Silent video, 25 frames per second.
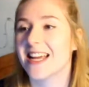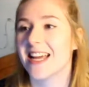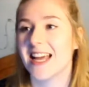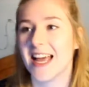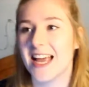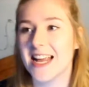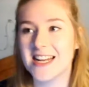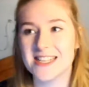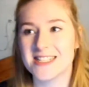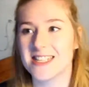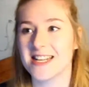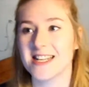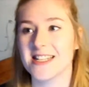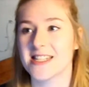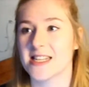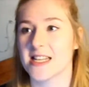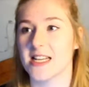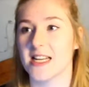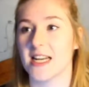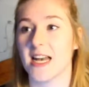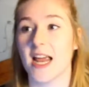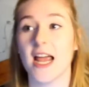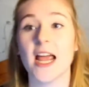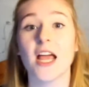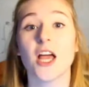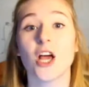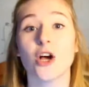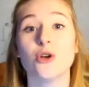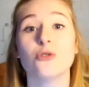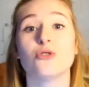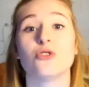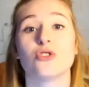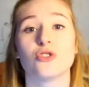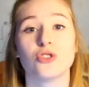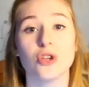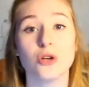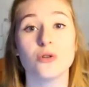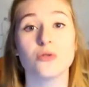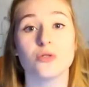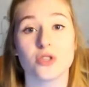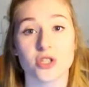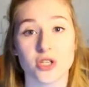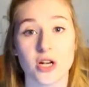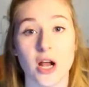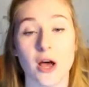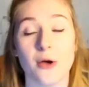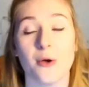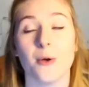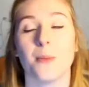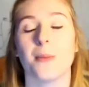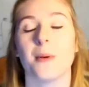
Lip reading: It doesn't. It goes so slow,